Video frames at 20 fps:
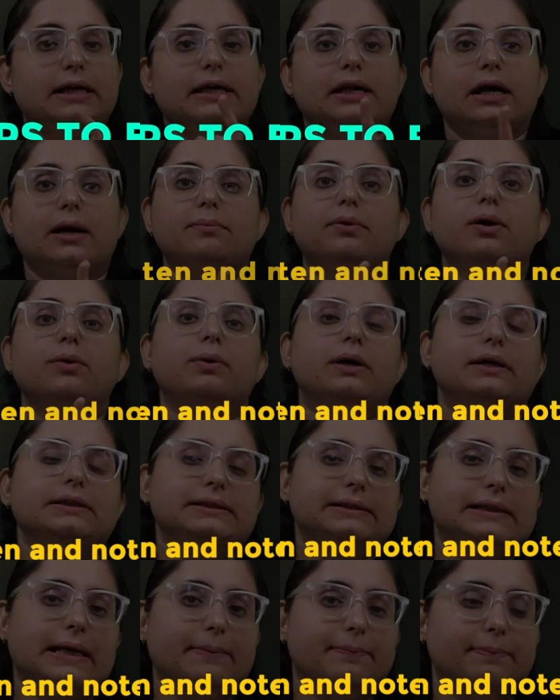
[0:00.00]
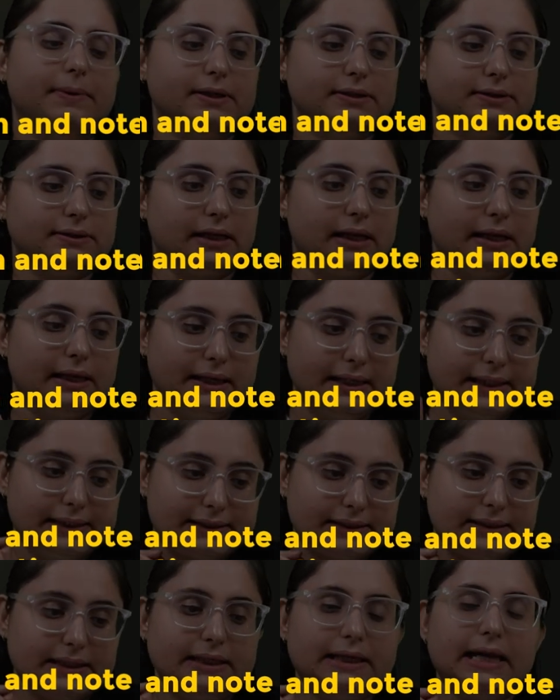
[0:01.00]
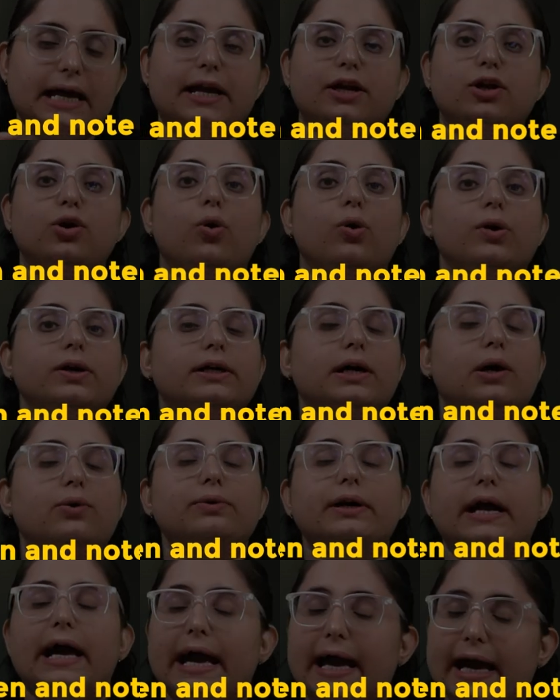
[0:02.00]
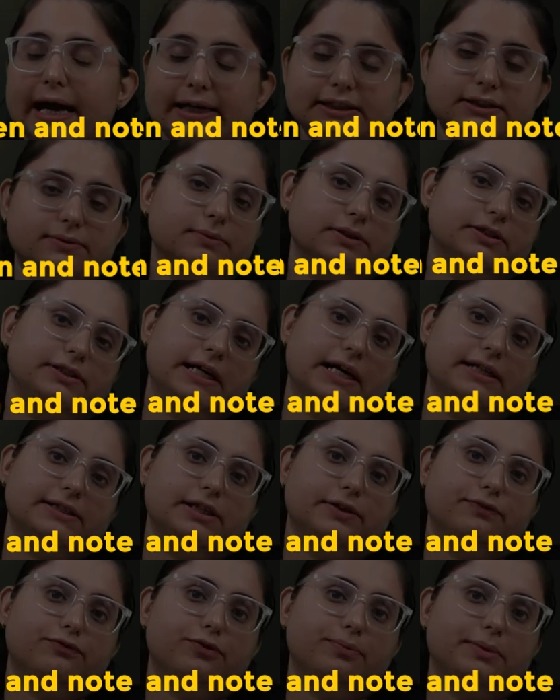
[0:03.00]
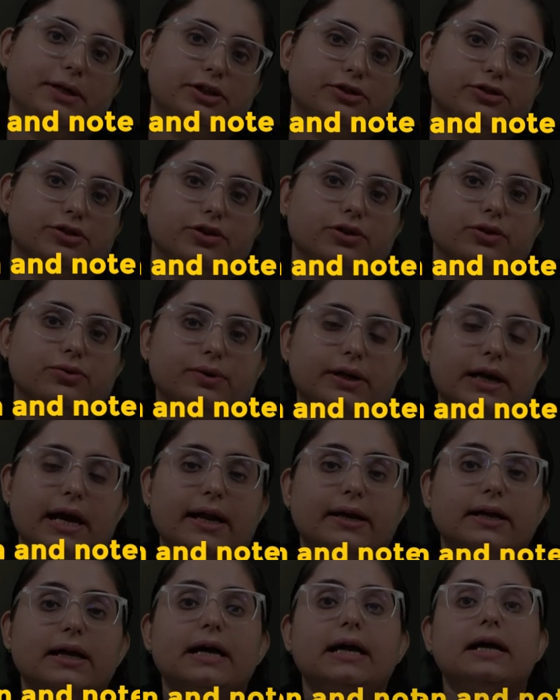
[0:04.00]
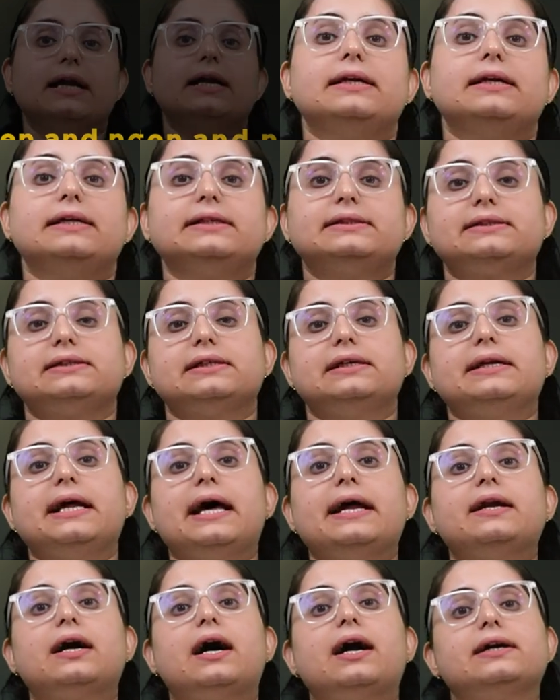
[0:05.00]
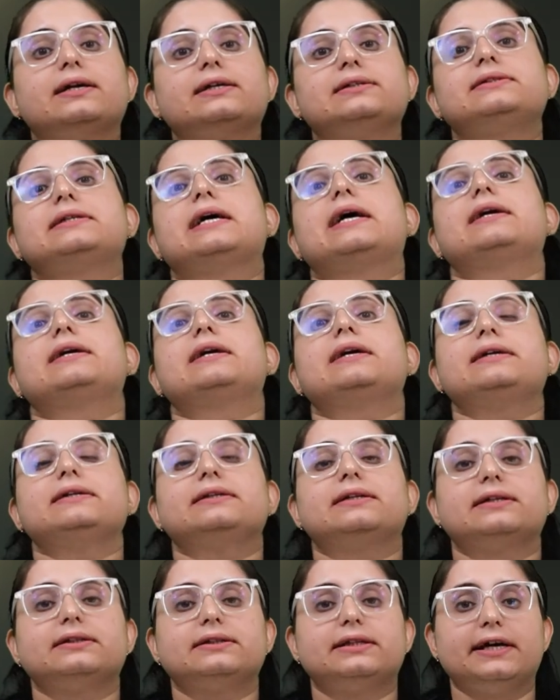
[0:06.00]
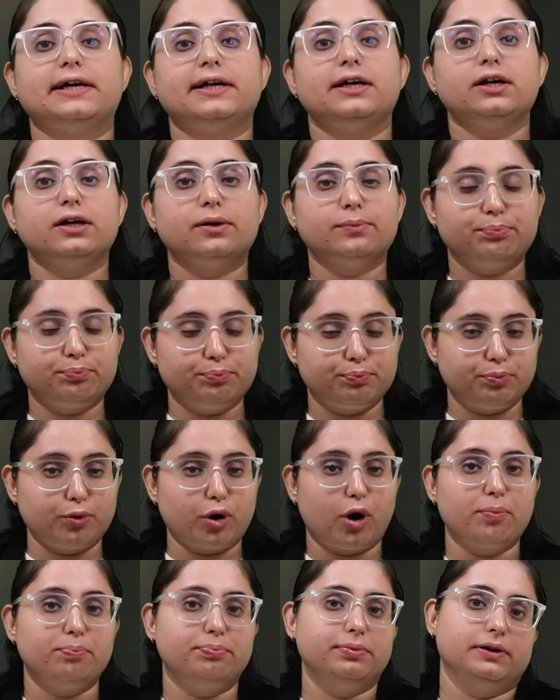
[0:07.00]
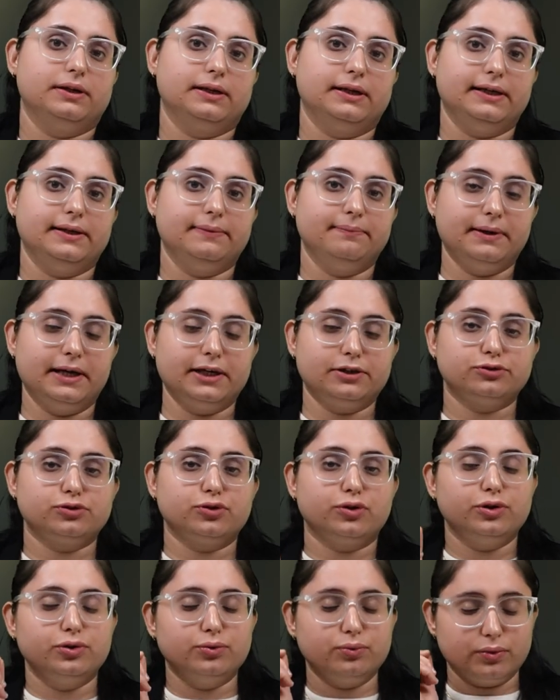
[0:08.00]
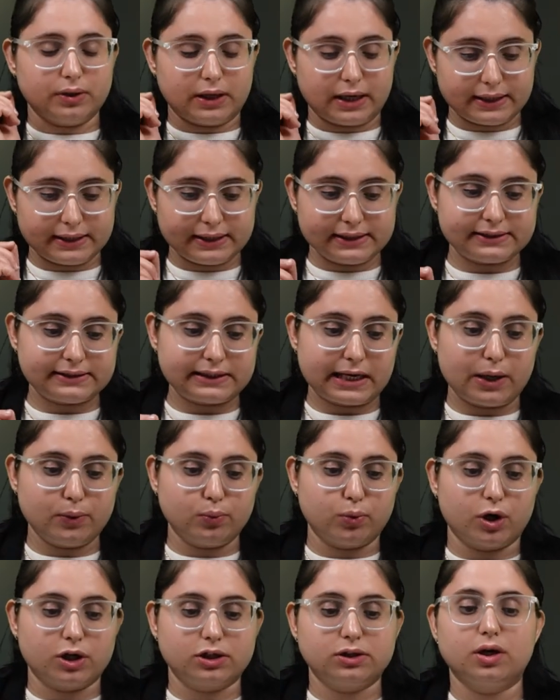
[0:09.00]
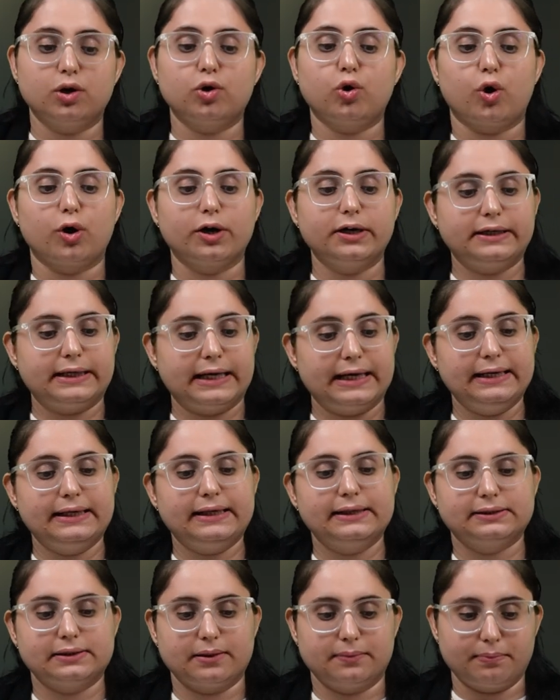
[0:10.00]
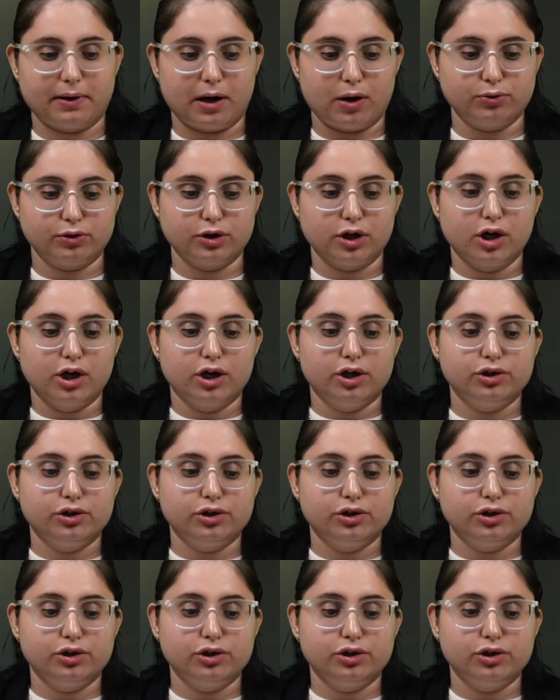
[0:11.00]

Number one step is listen and note down as much as information you can. Listen and understanding the thing properly. Make sure you understand what the content is about.